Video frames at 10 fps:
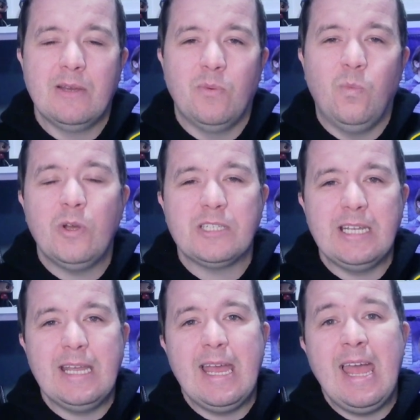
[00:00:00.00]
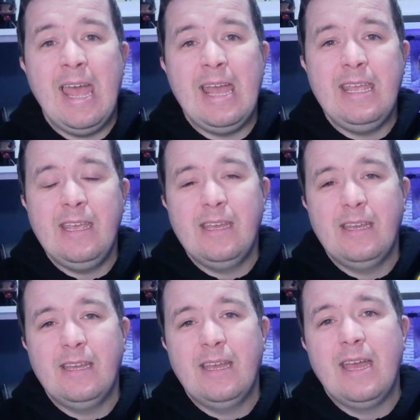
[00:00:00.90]
Was it Hey,
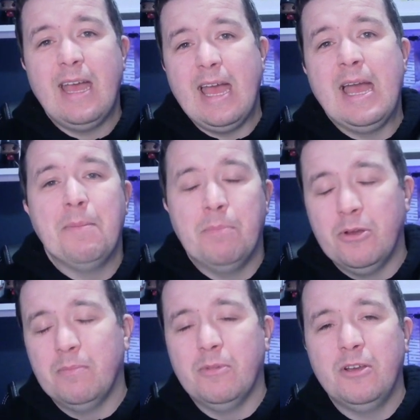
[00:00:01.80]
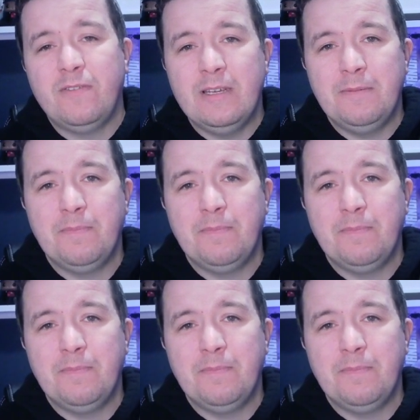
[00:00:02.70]
Hepburn Murphy?